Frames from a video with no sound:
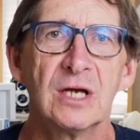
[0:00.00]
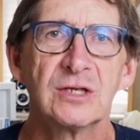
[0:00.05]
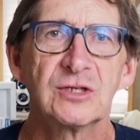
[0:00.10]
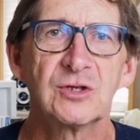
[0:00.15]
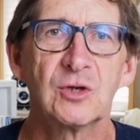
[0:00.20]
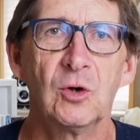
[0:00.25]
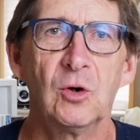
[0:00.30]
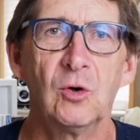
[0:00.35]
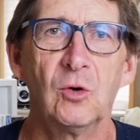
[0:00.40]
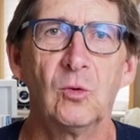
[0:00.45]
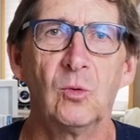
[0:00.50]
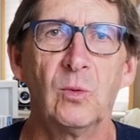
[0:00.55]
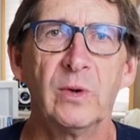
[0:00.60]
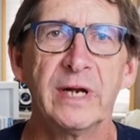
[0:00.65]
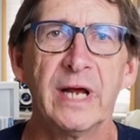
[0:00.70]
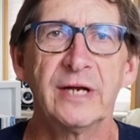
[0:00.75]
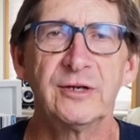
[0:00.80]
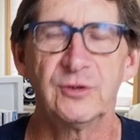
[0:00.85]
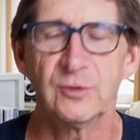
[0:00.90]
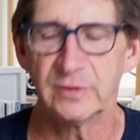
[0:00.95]
So
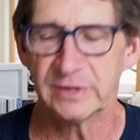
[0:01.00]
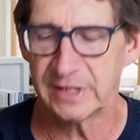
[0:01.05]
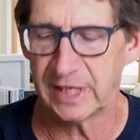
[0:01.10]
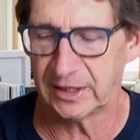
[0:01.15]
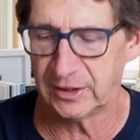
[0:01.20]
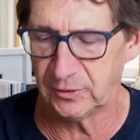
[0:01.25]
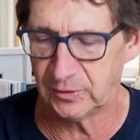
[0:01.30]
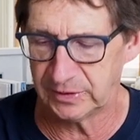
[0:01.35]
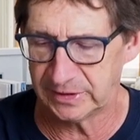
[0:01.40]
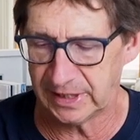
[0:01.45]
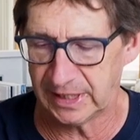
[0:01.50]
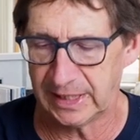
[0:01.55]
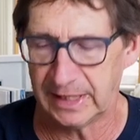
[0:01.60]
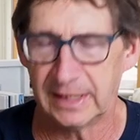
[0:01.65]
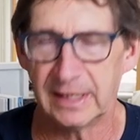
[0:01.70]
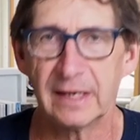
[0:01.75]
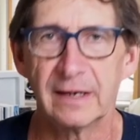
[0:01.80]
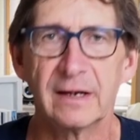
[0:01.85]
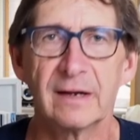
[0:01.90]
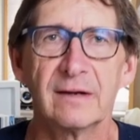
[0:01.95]
what I do is I use
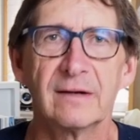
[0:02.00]
a